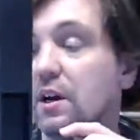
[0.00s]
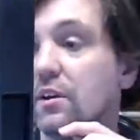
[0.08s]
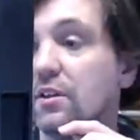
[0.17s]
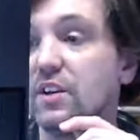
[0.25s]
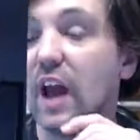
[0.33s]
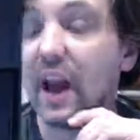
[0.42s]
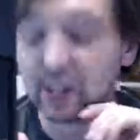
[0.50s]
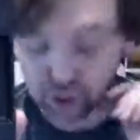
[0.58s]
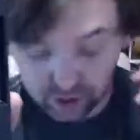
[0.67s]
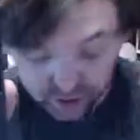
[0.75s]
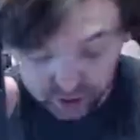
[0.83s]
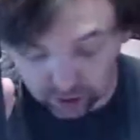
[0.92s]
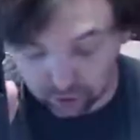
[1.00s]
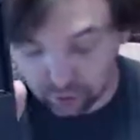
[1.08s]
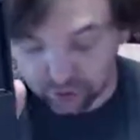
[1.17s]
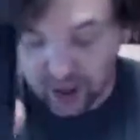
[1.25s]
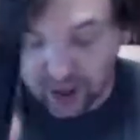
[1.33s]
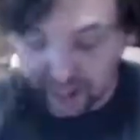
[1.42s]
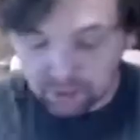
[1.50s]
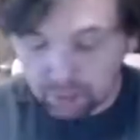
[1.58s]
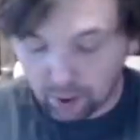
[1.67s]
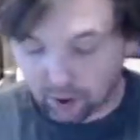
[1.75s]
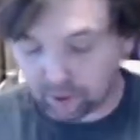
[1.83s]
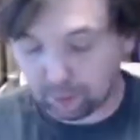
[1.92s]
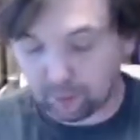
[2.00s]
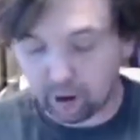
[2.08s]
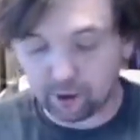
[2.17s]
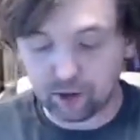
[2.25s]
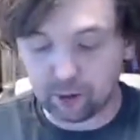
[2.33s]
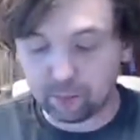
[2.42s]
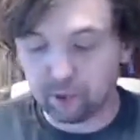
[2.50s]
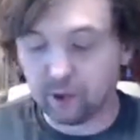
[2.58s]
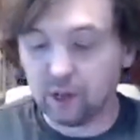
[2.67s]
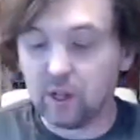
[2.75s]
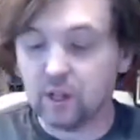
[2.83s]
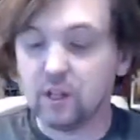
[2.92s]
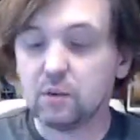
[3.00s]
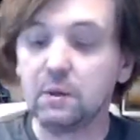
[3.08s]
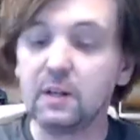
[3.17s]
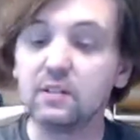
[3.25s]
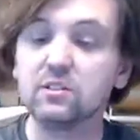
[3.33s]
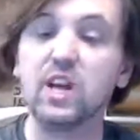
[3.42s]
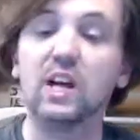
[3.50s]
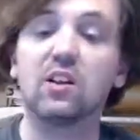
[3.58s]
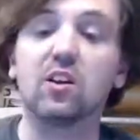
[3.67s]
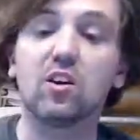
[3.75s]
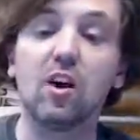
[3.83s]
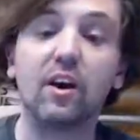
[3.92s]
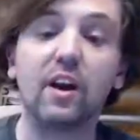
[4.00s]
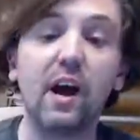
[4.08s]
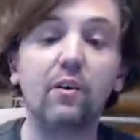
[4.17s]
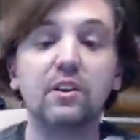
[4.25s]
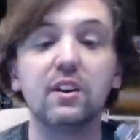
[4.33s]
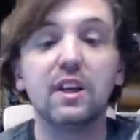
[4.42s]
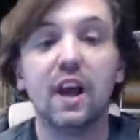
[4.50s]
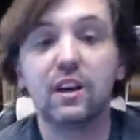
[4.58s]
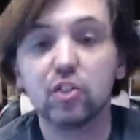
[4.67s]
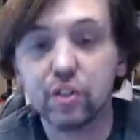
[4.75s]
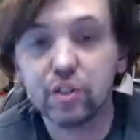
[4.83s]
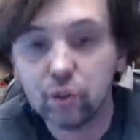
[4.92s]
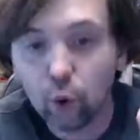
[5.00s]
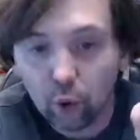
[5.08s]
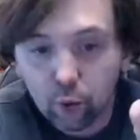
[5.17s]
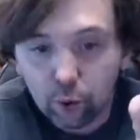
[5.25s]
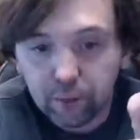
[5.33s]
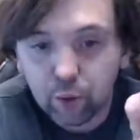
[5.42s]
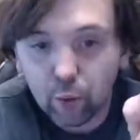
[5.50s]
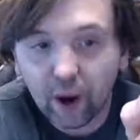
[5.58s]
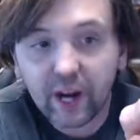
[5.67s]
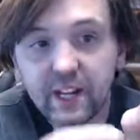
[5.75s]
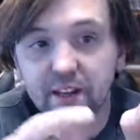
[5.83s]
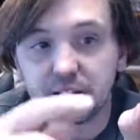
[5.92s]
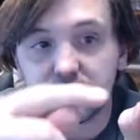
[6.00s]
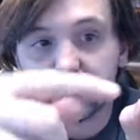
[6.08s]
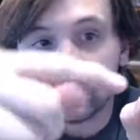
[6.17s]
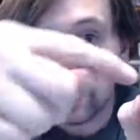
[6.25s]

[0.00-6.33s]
The dash 09 part of the part number means that the cutout in the edge of the door will be radiused